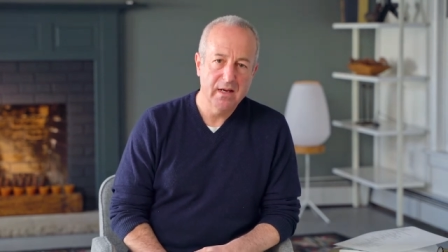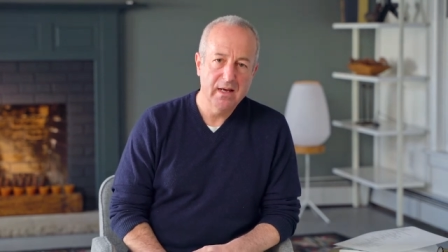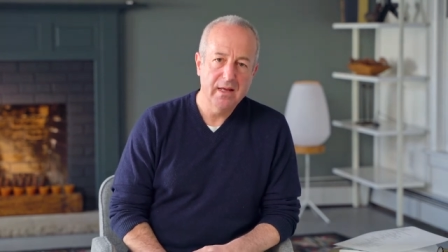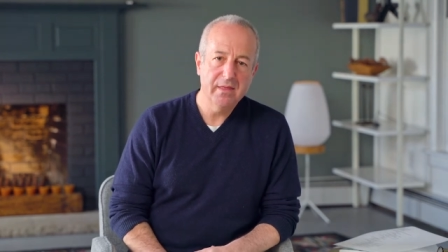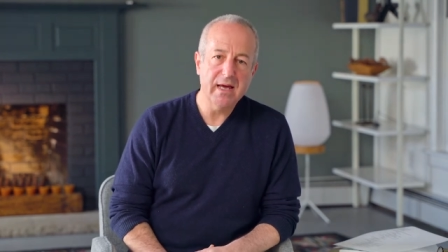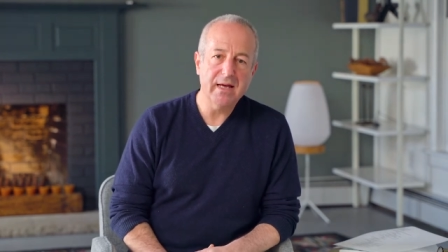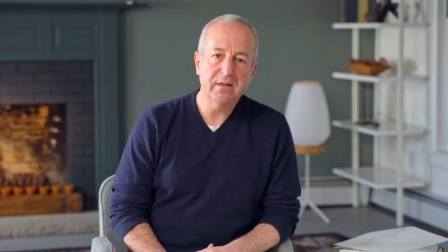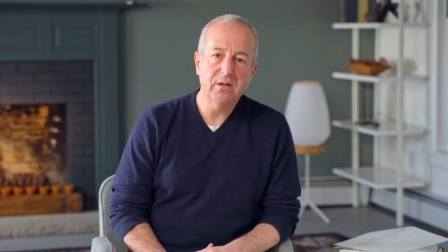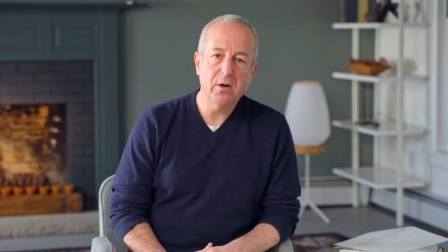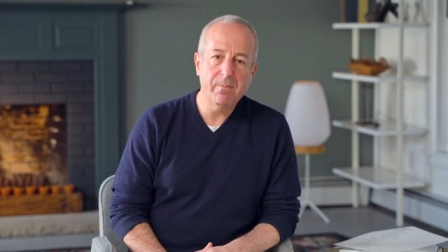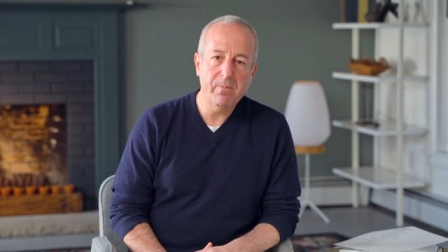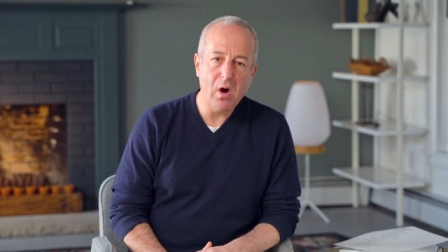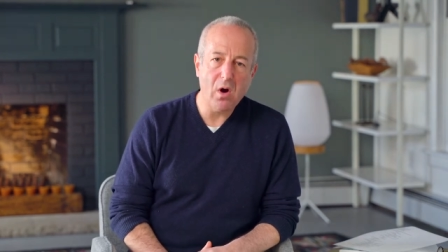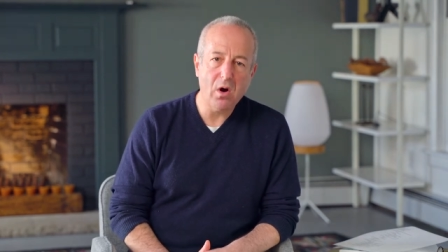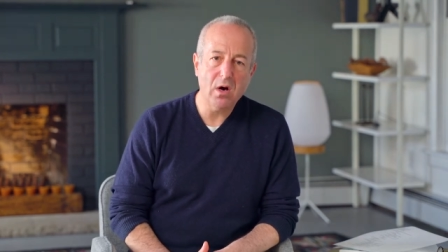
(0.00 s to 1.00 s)
that the
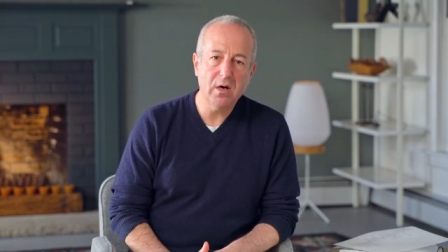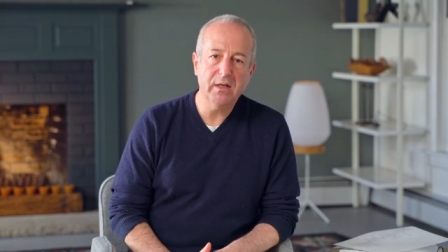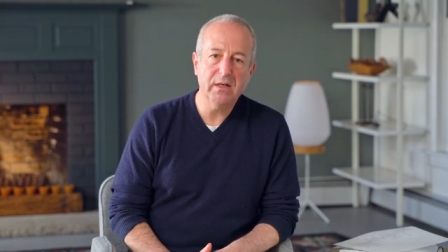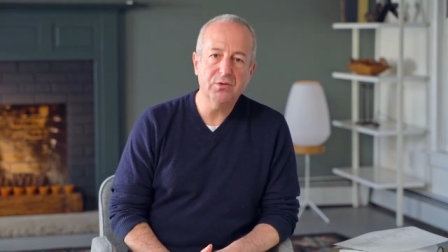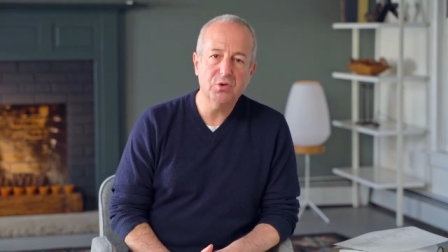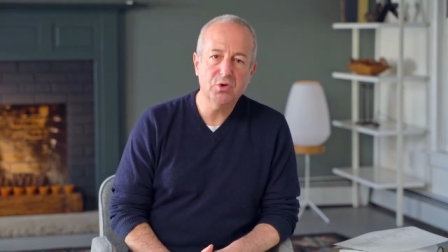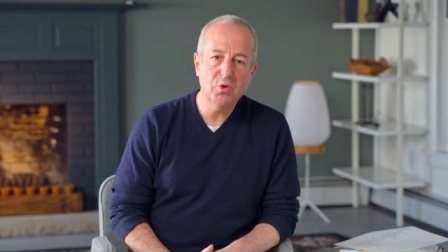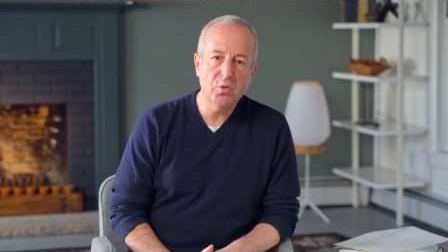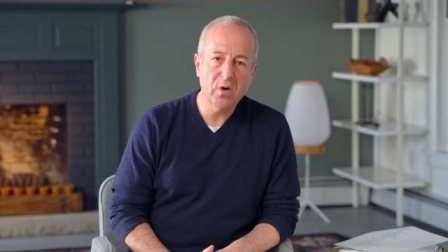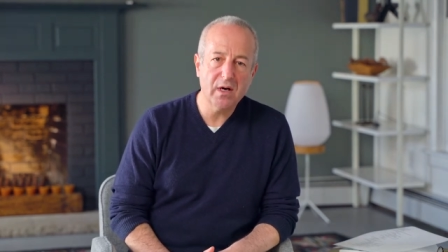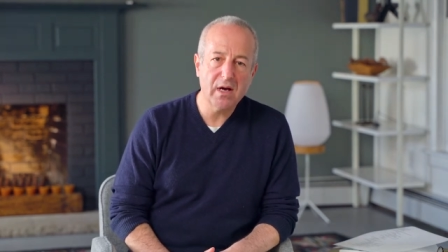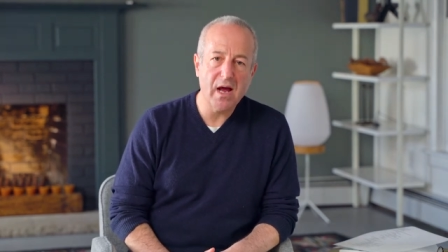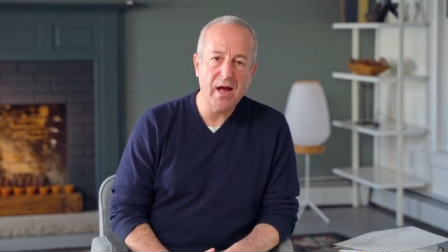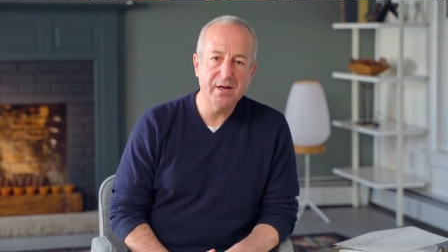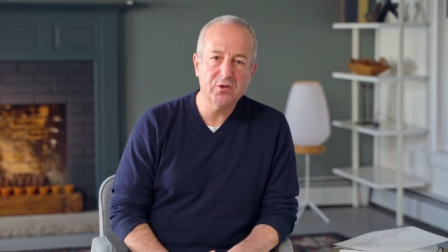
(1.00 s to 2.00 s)
parties to a
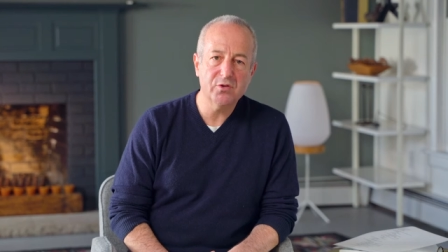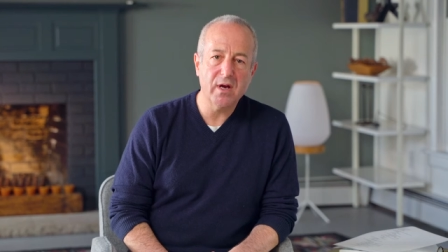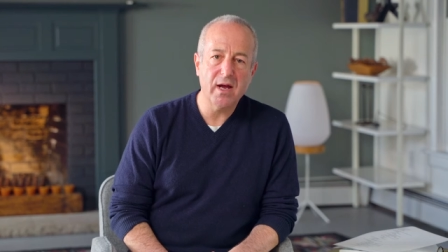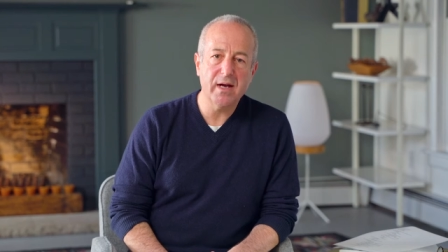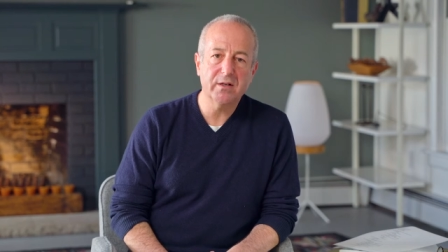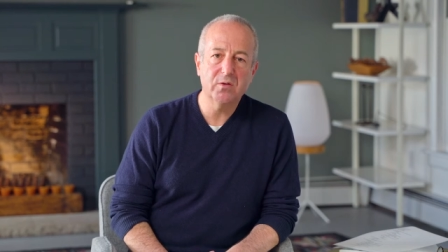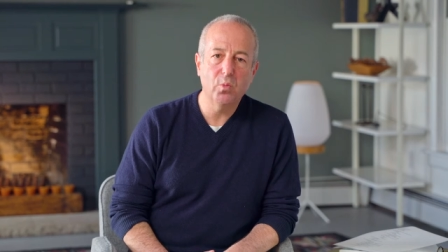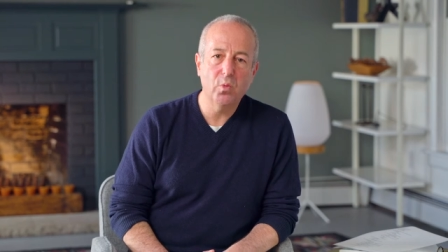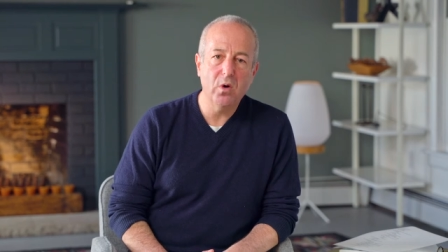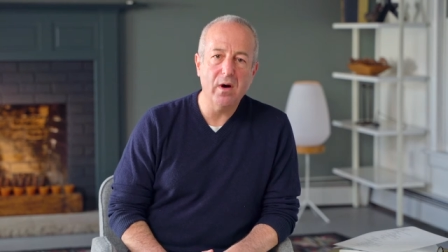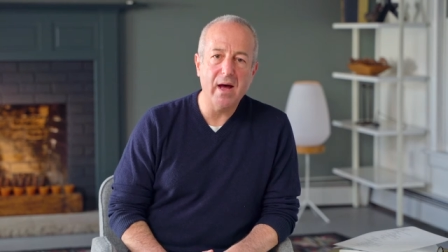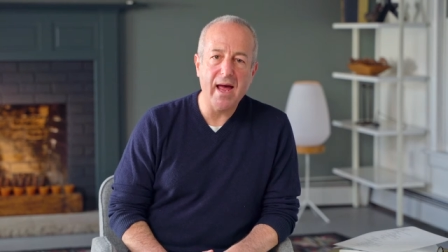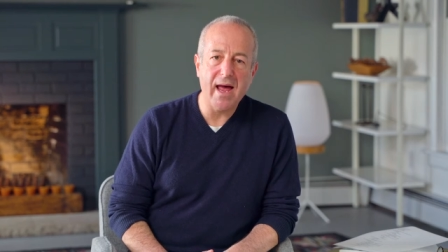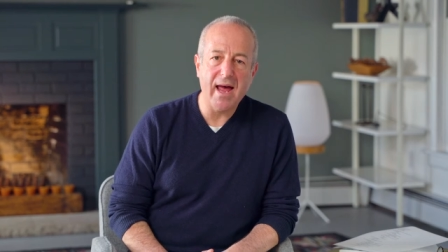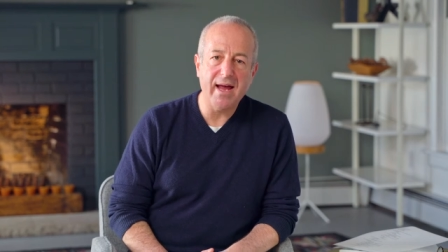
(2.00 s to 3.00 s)
contract
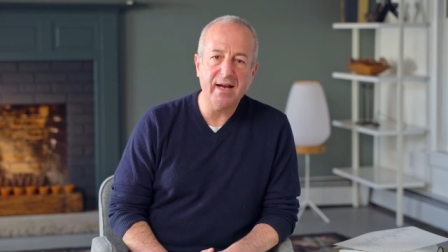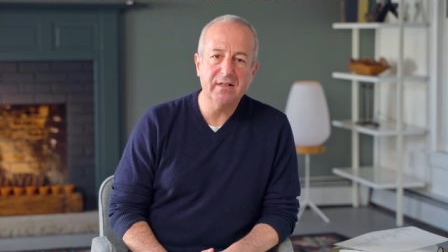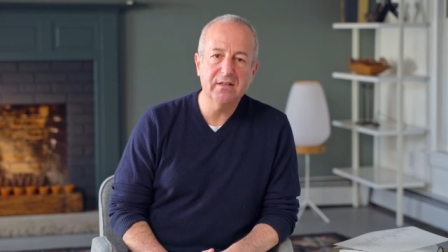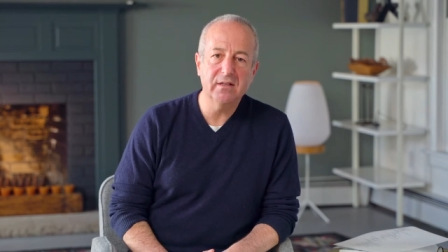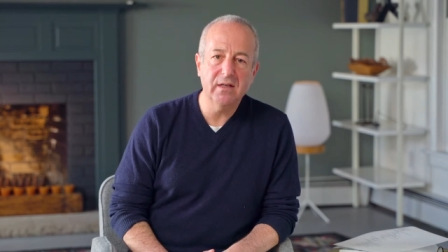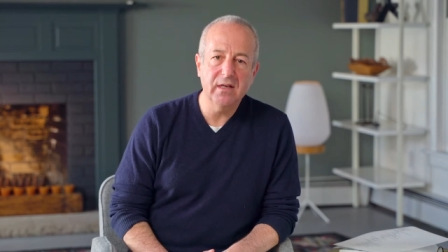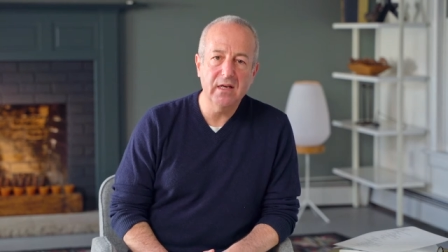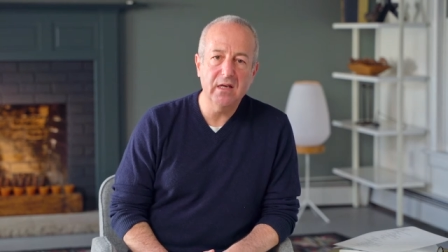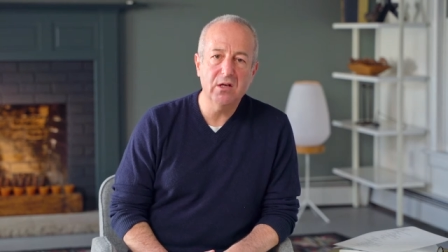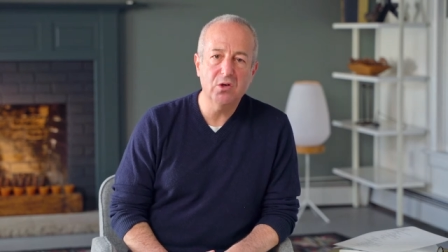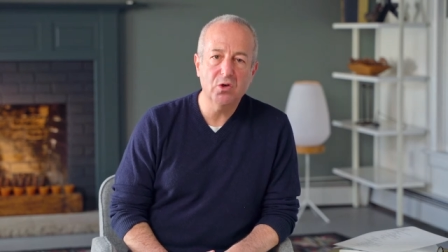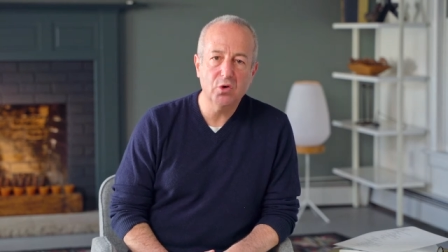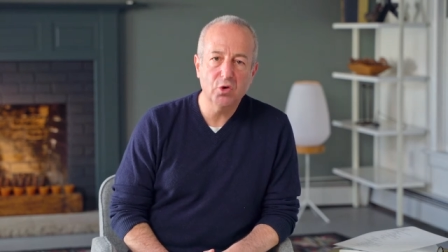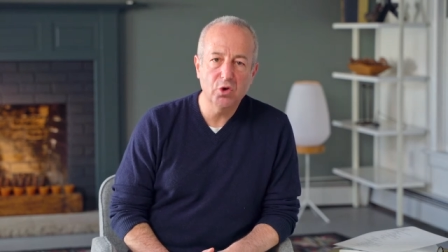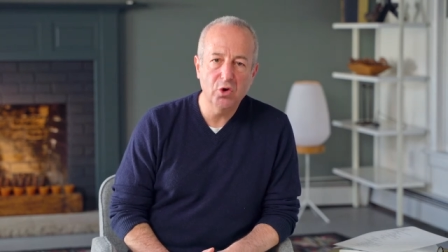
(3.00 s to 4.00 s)
will act
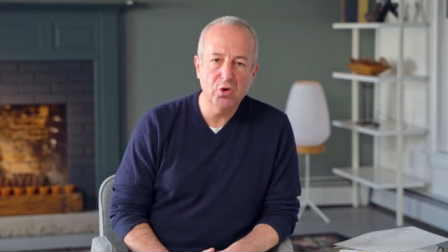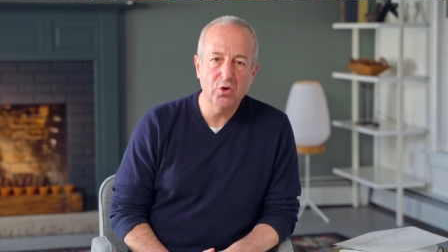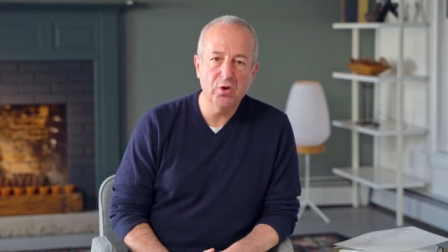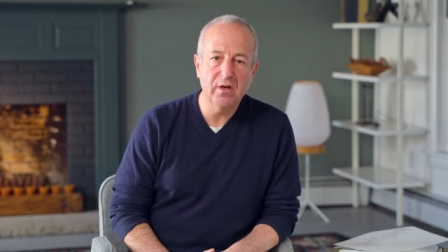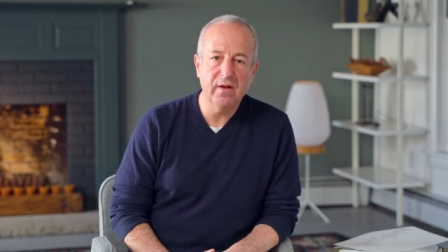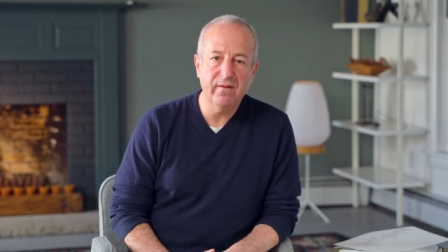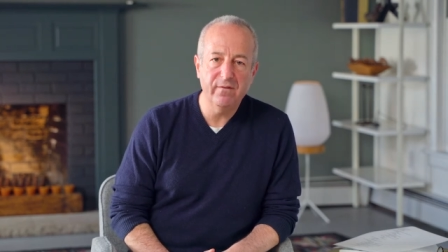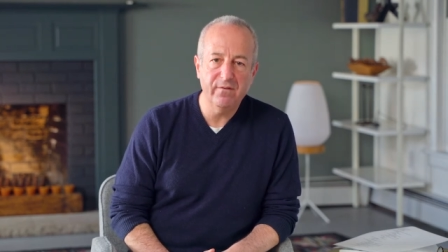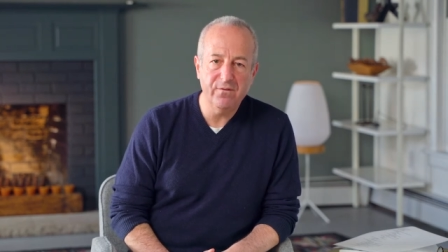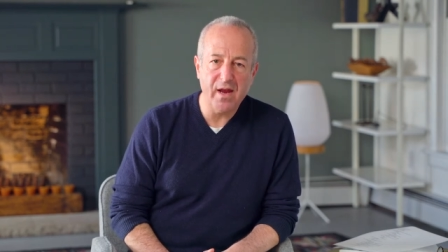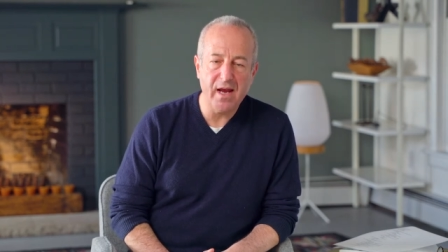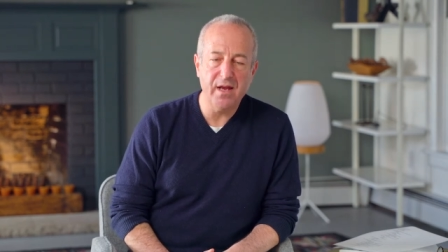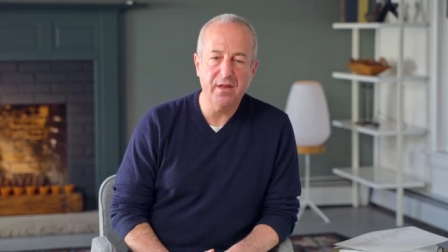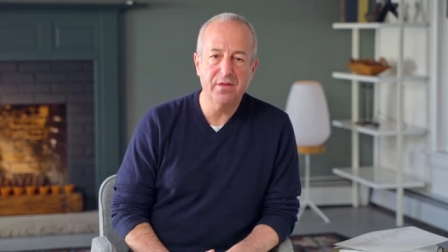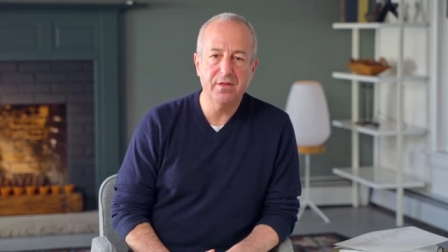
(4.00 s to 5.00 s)
in good
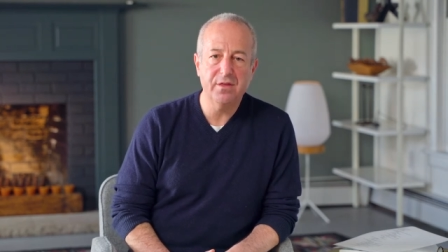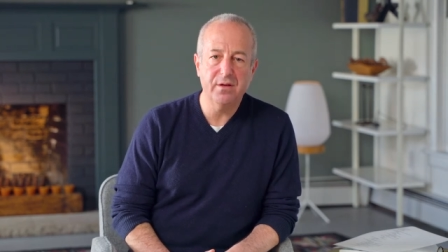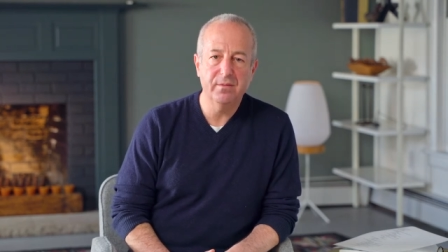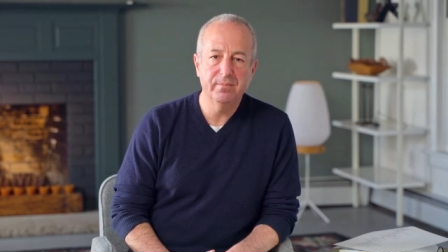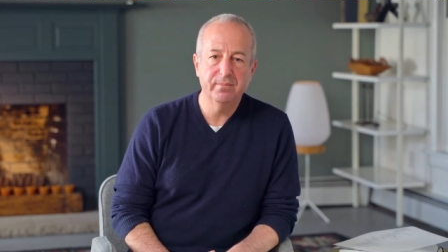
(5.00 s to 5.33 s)
faith.